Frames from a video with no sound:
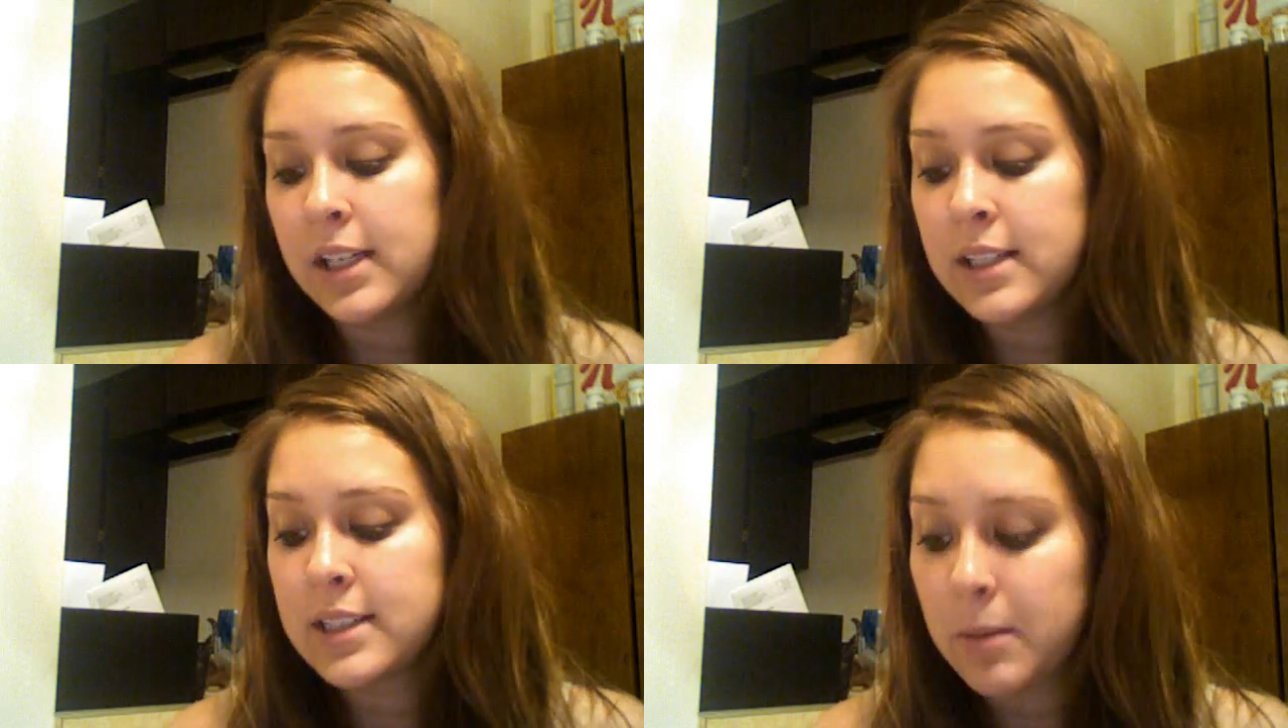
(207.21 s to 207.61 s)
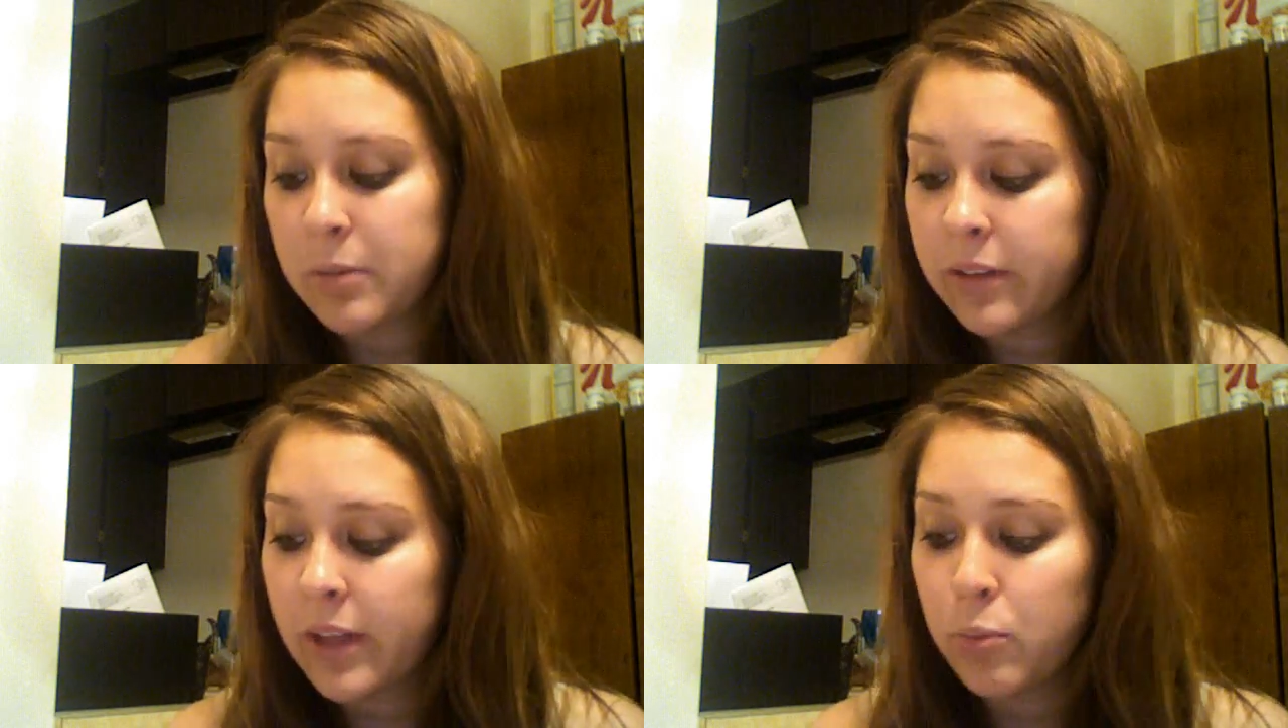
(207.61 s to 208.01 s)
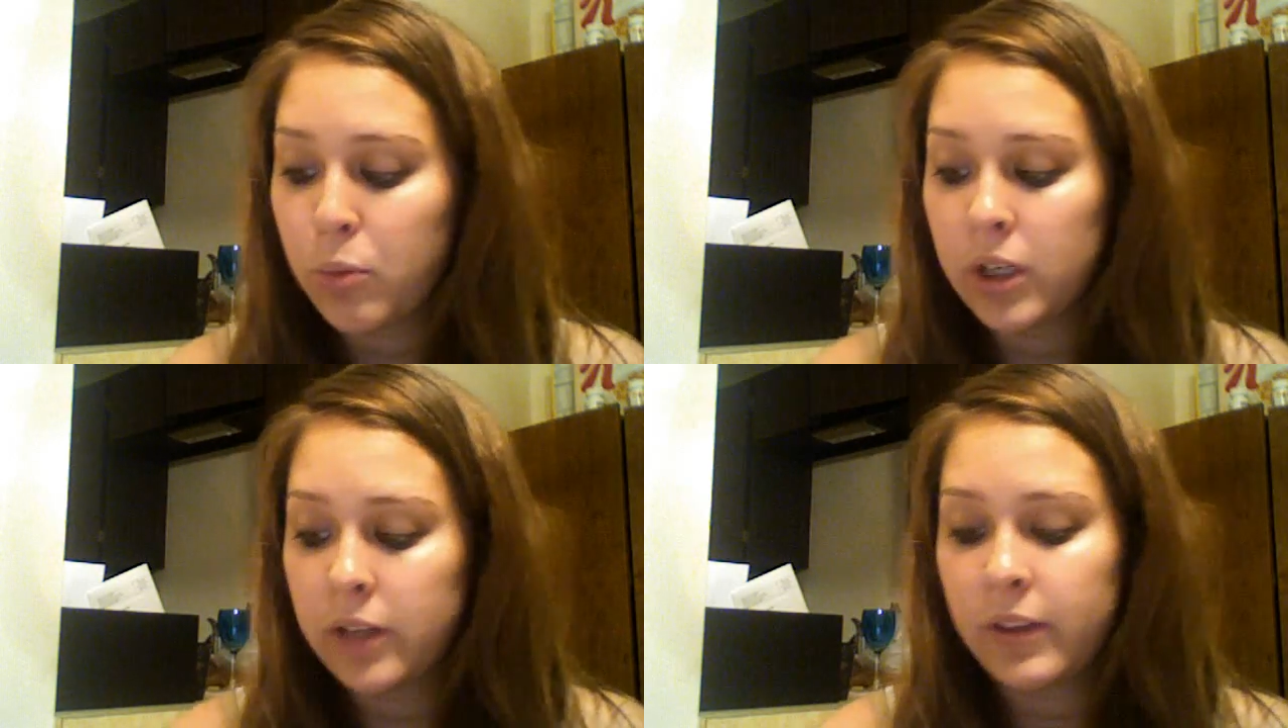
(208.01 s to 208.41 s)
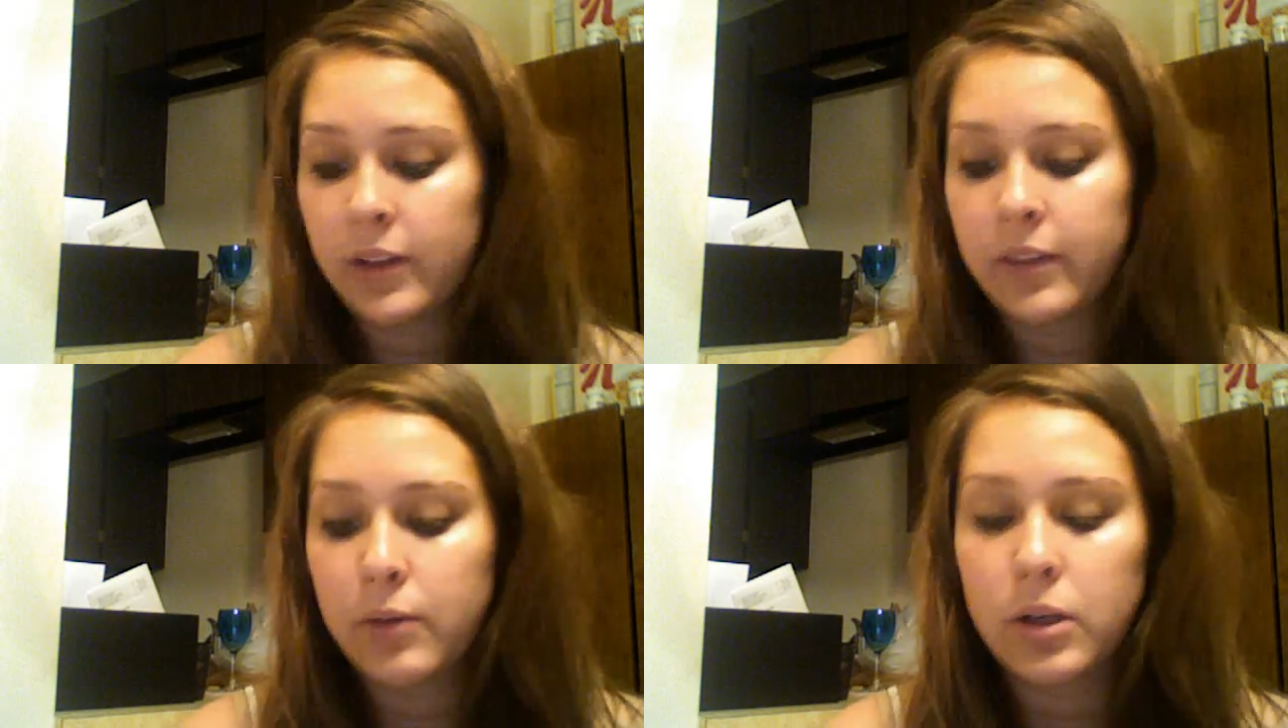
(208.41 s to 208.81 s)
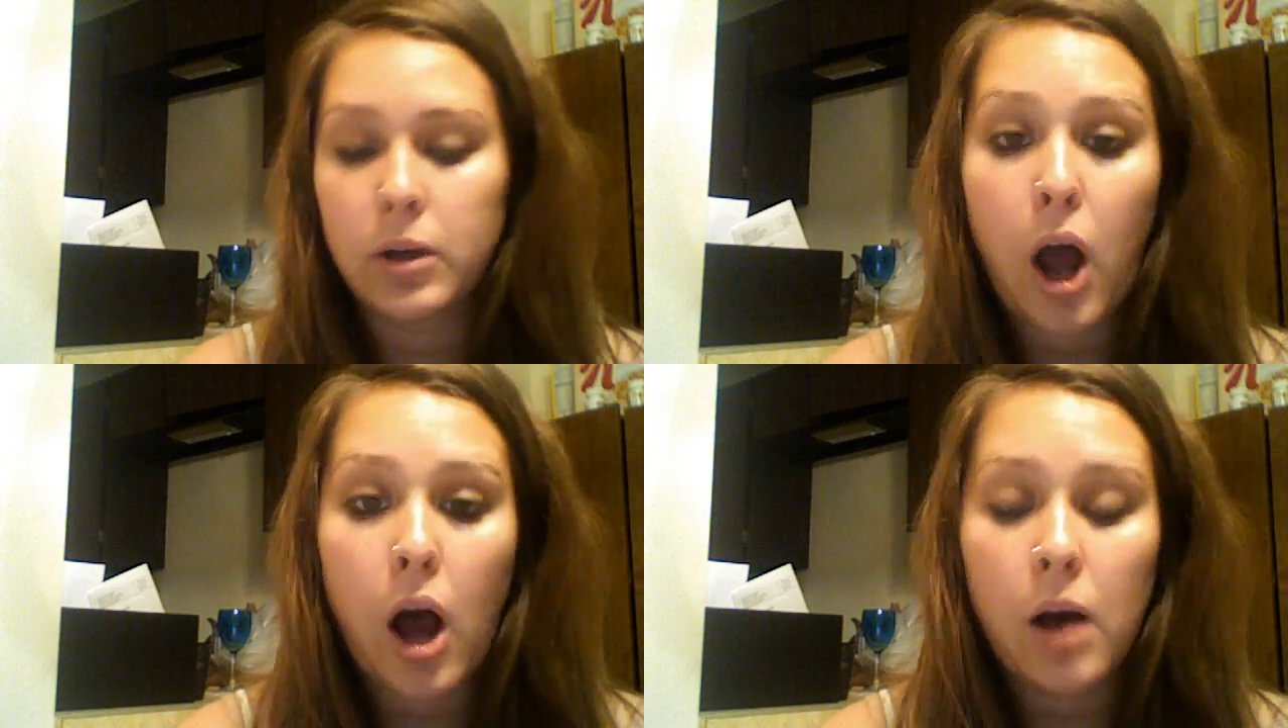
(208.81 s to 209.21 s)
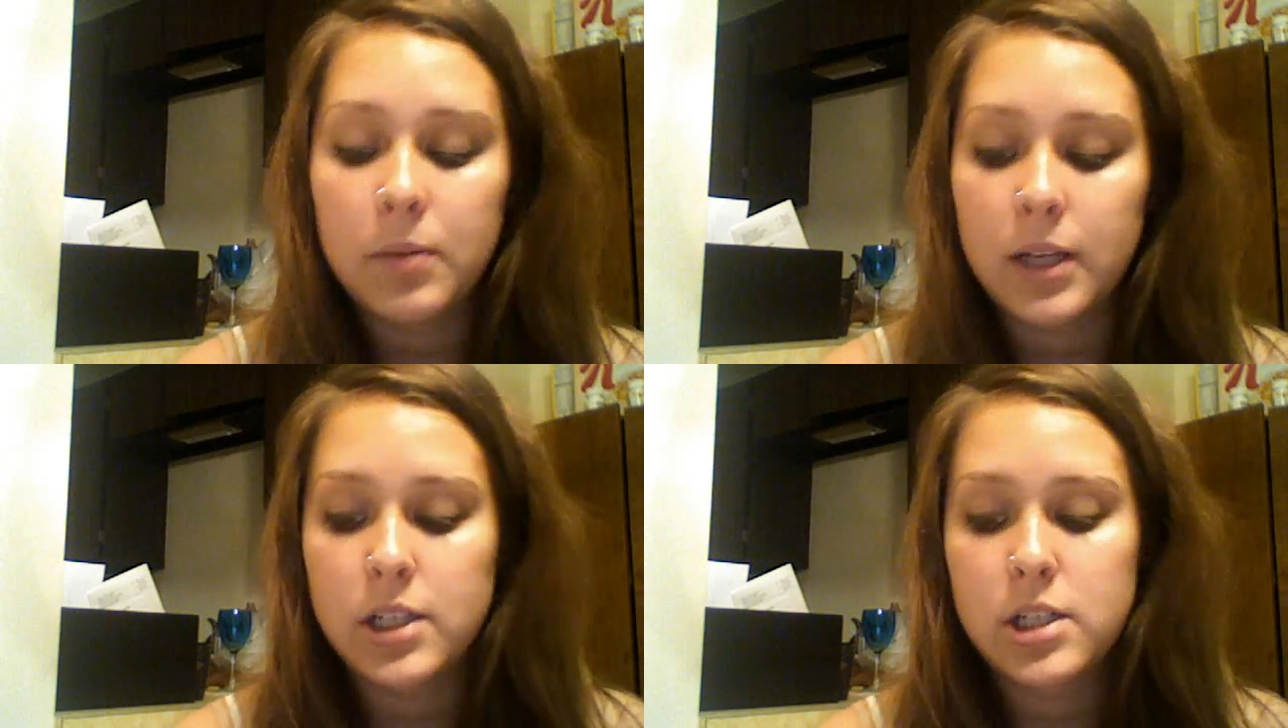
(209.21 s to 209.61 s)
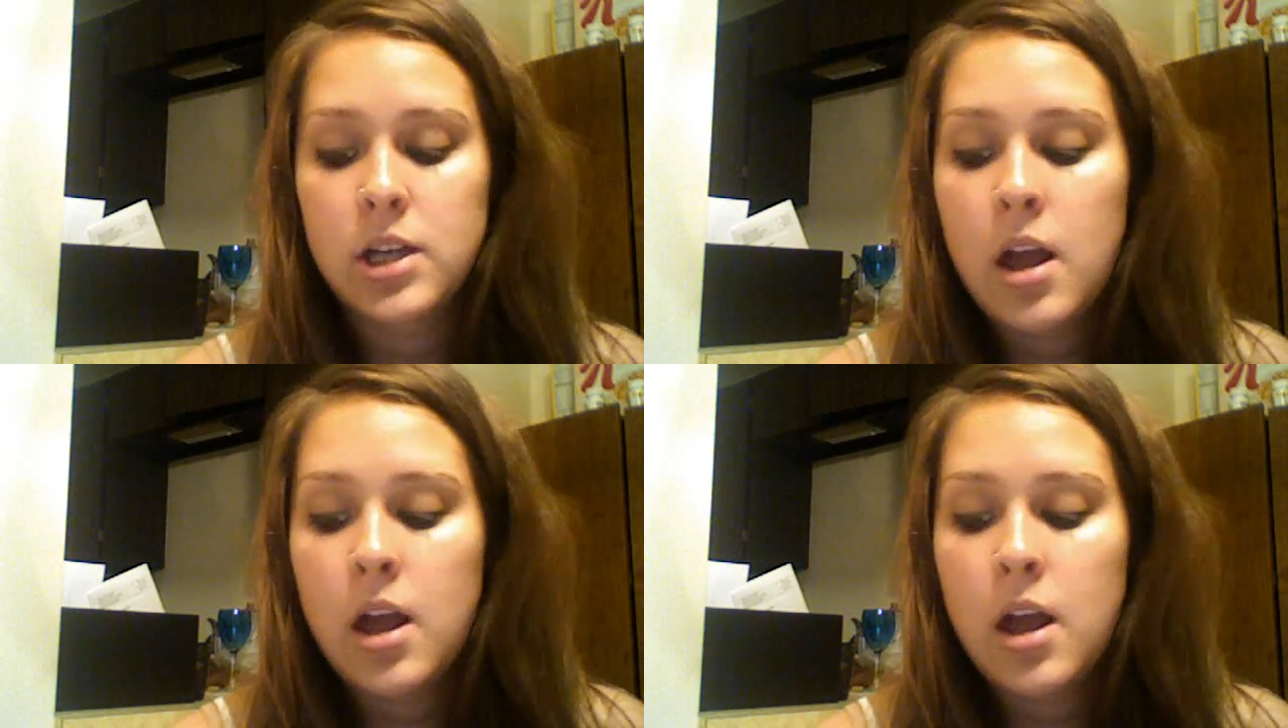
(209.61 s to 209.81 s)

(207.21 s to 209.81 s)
in something they wouldn't think they would accomplish.